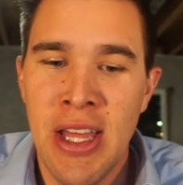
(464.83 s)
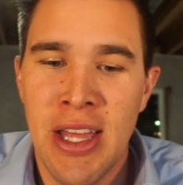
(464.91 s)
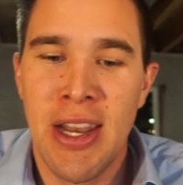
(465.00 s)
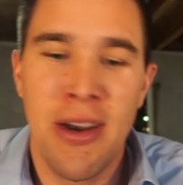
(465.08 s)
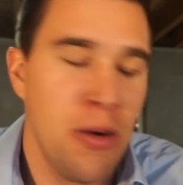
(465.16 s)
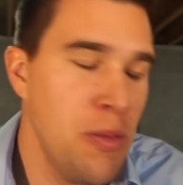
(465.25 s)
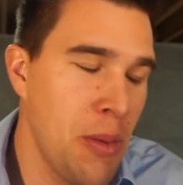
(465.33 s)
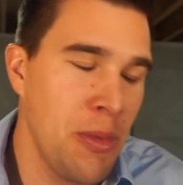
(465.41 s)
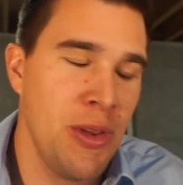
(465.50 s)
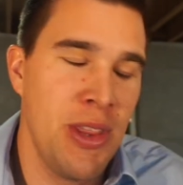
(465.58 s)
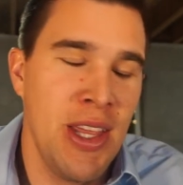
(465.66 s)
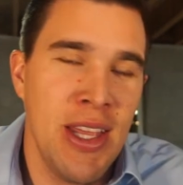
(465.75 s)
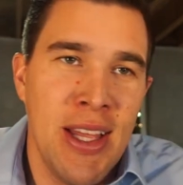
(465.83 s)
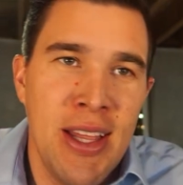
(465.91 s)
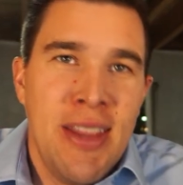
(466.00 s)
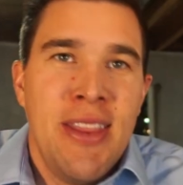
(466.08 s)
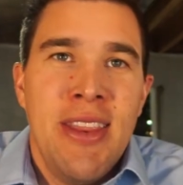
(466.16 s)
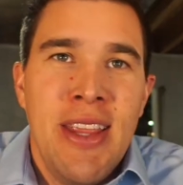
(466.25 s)
And I don't remember the uh,
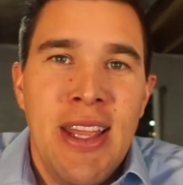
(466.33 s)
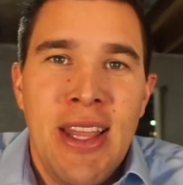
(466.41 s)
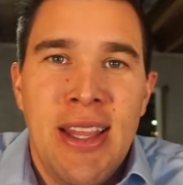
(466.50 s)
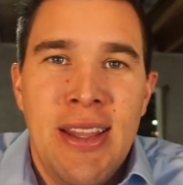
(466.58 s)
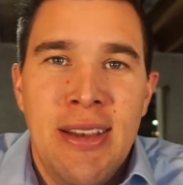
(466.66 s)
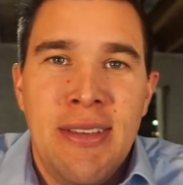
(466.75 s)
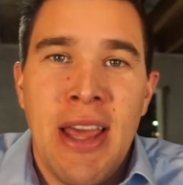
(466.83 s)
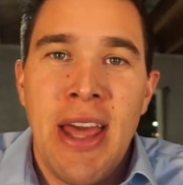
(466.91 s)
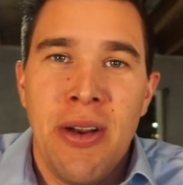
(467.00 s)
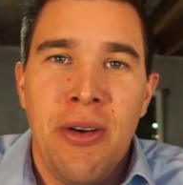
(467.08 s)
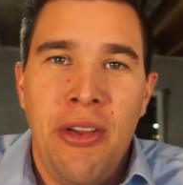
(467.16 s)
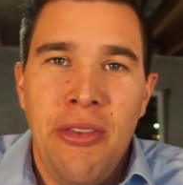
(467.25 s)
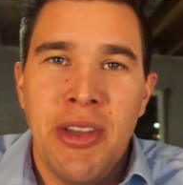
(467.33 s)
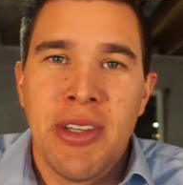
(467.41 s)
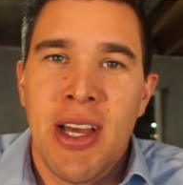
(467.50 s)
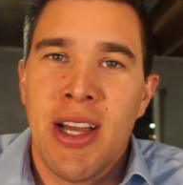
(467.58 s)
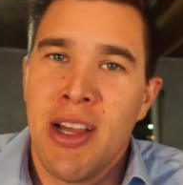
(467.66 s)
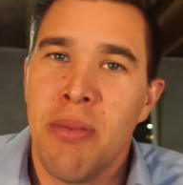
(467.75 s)
the uh, title of the
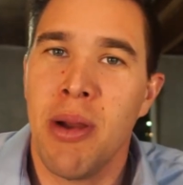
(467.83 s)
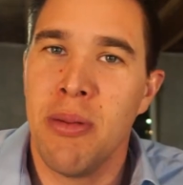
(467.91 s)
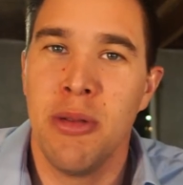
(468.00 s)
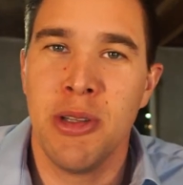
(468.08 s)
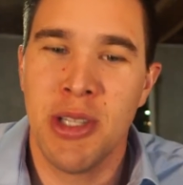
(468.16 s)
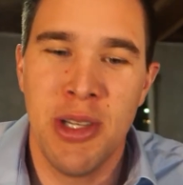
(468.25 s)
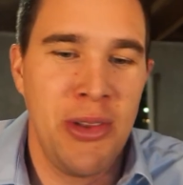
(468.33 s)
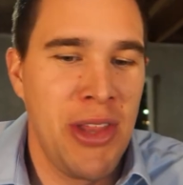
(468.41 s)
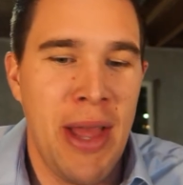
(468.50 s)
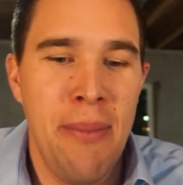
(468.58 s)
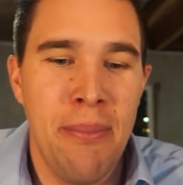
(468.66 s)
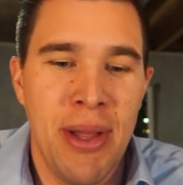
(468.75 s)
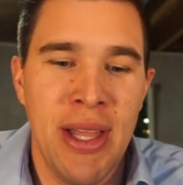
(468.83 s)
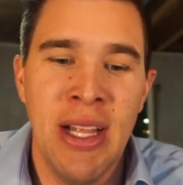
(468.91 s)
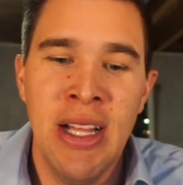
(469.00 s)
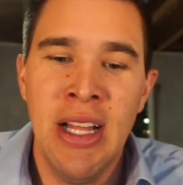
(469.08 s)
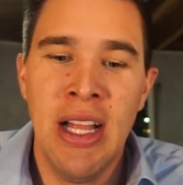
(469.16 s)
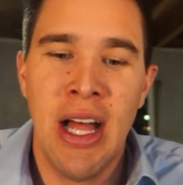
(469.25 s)
talk. I probably should know that, but
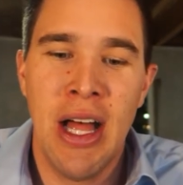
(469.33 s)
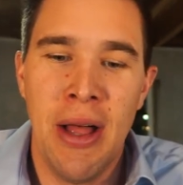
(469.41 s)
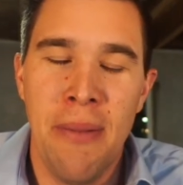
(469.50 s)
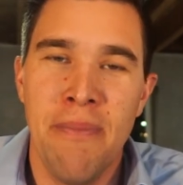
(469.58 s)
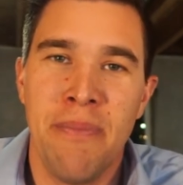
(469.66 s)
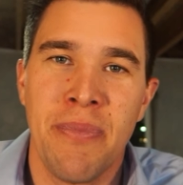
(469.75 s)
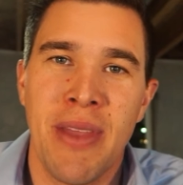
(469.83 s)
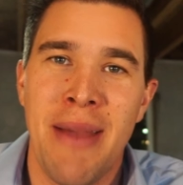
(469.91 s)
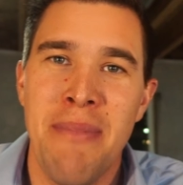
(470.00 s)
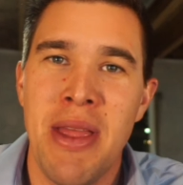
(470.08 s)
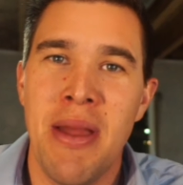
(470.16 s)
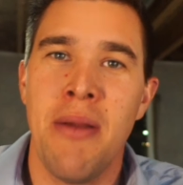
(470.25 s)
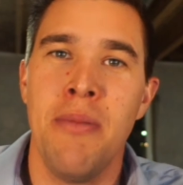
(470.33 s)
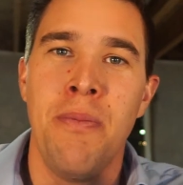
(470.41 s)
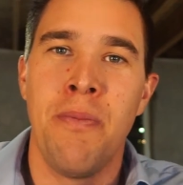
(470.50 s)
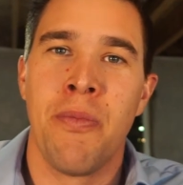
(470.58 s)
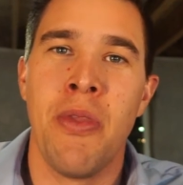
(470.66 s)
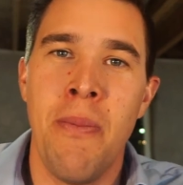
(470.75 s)
um, I mean I
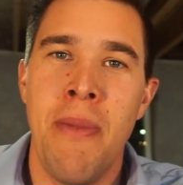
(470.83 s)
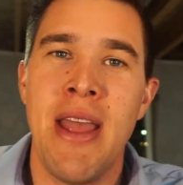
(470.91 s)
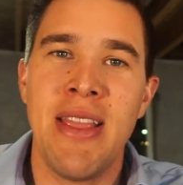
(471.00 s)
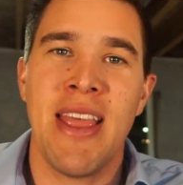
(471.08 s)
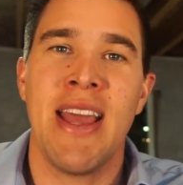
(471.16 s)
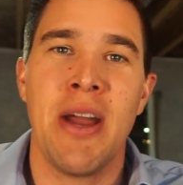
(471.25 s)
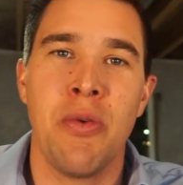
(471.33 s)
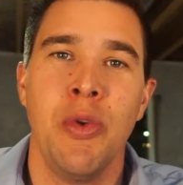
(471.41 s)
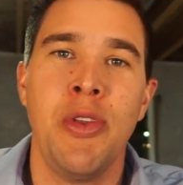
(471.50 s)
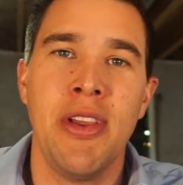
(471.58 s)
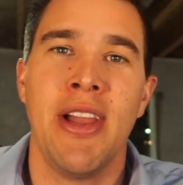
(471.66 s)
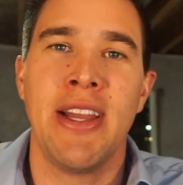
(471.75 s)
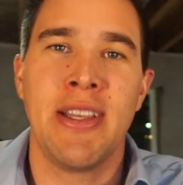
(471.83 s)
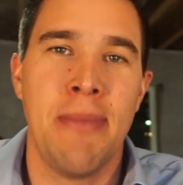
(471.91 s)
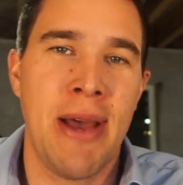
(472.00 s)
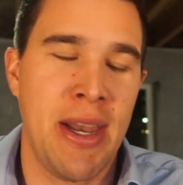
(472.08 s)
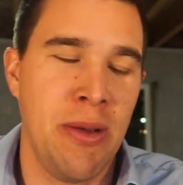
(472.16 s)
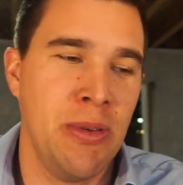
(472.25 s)
the main thing I really liked
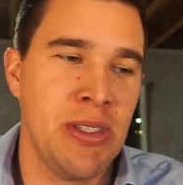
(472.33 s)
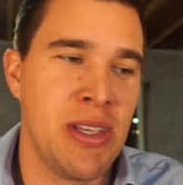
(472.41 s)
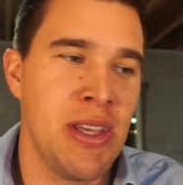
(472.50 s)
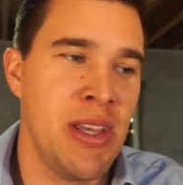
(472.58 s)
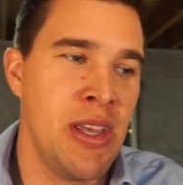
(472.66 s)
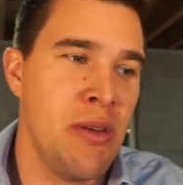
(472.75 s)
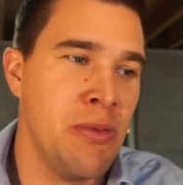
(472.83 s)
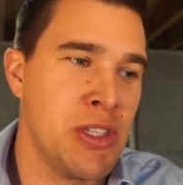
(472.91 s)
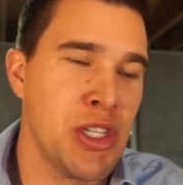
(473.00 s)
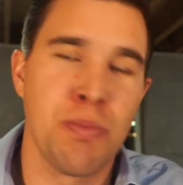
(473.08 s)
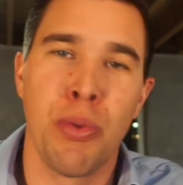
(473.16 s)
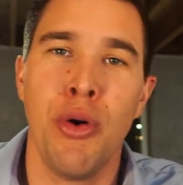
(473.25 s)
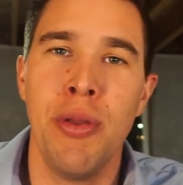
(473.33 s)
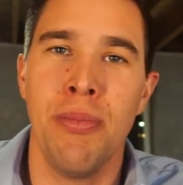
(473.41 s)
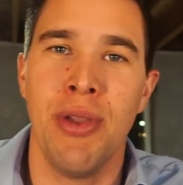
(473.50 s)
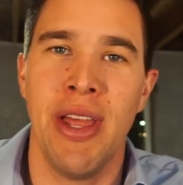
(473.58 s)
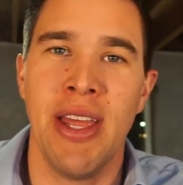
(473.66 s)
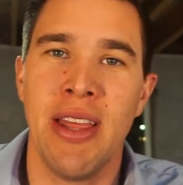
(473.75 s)
about it was it was just point
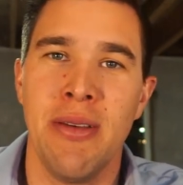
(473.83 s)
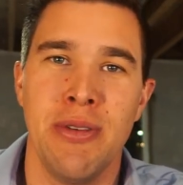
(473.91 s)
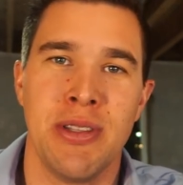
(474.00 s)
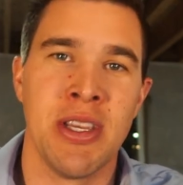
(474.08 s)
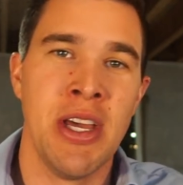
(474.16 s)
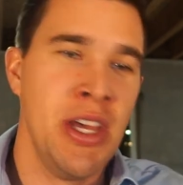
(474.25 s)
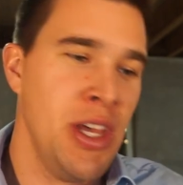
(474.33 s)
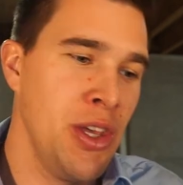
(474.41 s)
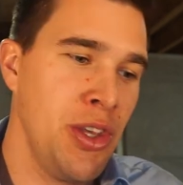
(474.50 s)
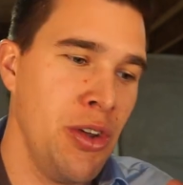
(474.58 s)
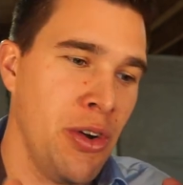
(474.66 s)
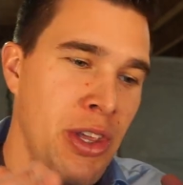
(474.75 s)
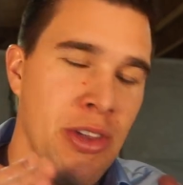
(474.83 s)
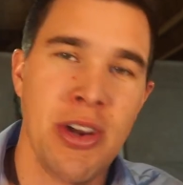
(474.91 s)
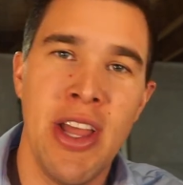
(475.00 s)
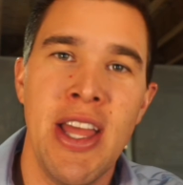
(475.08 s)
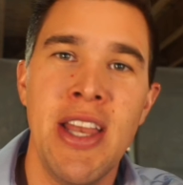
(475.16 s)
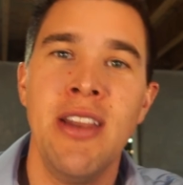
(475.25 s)
blank. It was you're either
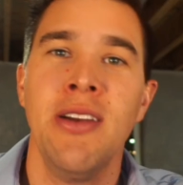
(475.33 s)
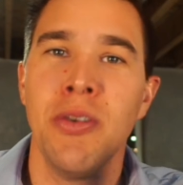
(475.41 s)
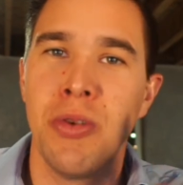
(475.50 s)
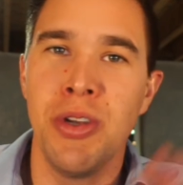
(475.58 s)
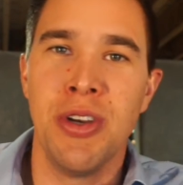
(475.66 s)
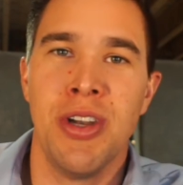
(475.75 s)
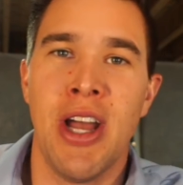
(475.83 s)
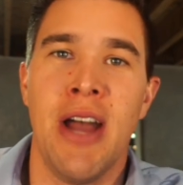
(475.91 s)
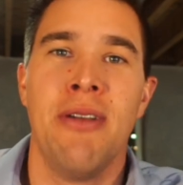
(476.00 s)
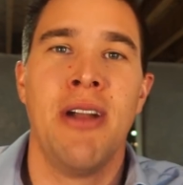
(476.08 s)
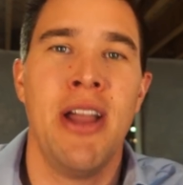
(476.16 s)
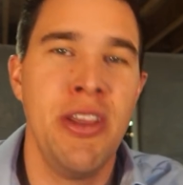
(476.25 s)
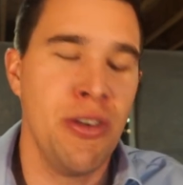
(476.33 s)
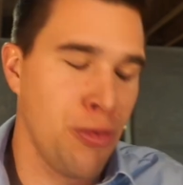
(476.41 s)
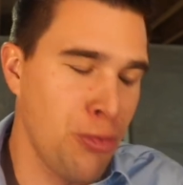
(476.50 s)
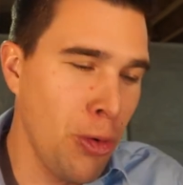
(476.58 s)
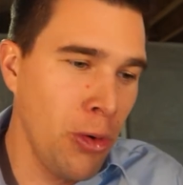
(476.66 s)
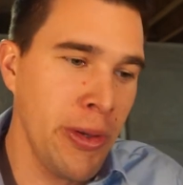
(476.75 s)
in or you're not, right? You're
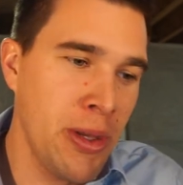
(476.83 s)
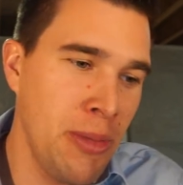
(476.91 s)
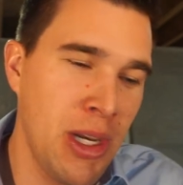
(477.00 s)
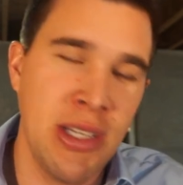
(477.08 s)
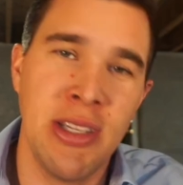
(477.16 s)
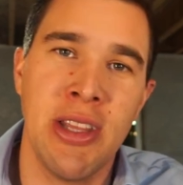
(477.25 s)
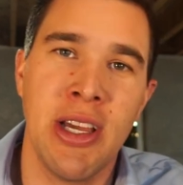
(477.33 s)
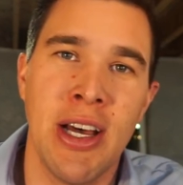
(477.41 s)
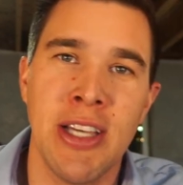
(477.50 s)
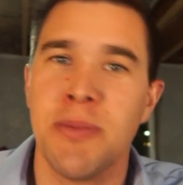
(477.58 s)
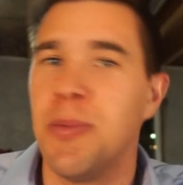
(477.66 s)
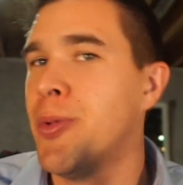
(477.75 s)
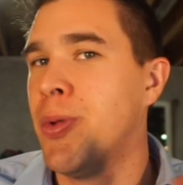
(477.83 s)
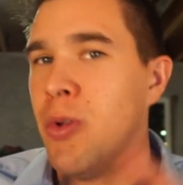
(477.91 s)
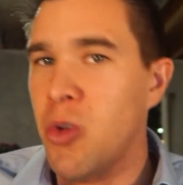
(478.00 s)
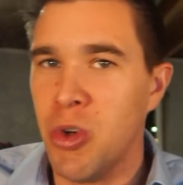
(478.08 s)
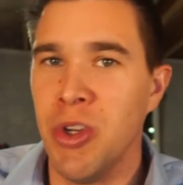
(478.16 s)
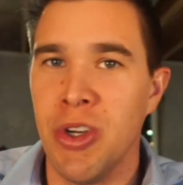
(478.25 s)
fully committed to the gospel
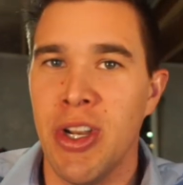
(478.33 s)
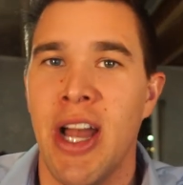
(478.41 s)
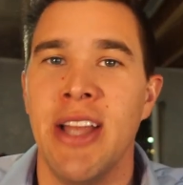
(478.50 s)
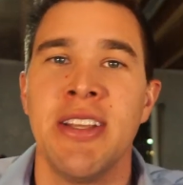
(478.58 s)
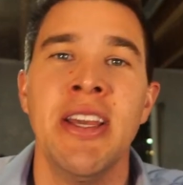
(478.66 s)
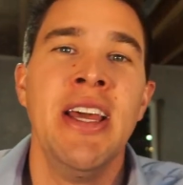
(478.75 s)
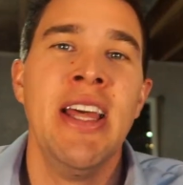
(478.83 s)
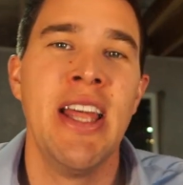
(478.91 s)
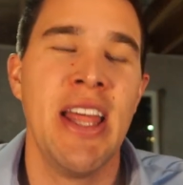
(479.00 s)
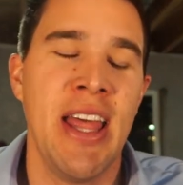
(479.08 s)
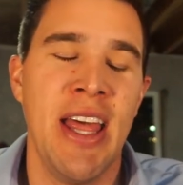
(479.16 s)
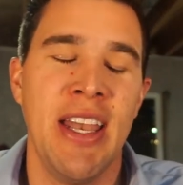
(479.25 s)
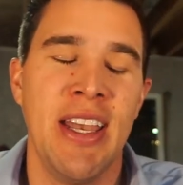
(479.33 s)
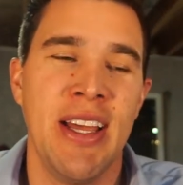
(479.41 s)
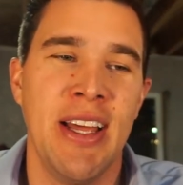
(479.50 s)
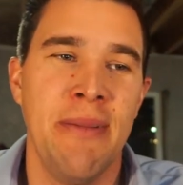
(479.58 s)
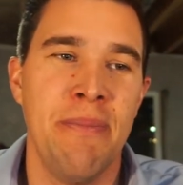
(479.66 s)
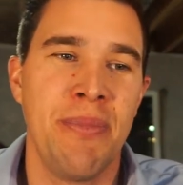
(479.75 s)
or you're not, and
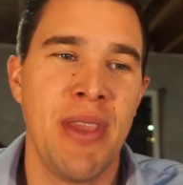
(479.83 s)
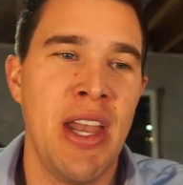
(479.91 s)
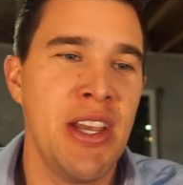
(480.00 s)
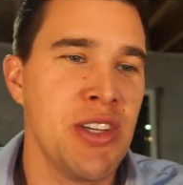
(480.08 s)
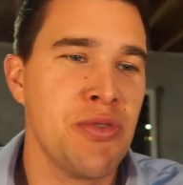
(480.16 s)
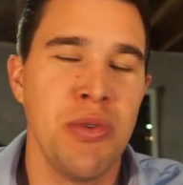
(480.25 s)
um, and it just